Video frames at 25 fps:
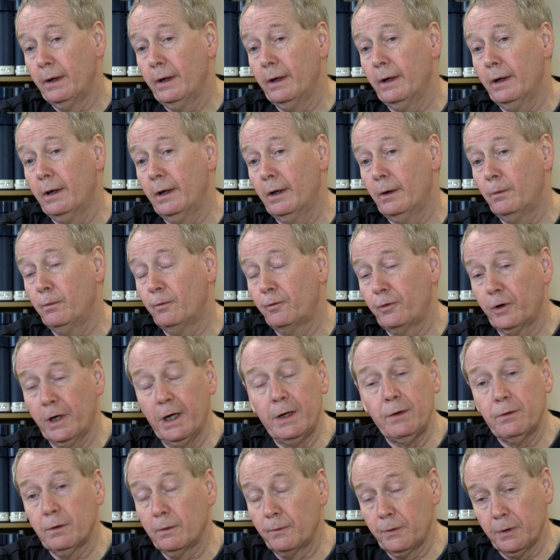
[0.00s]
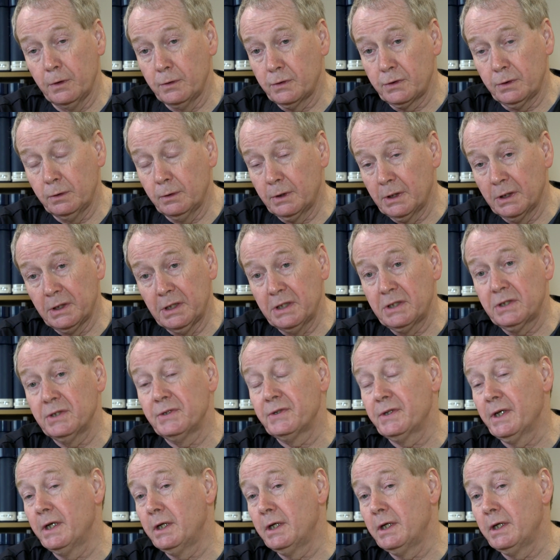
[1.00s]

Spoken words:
for either of those two conditions,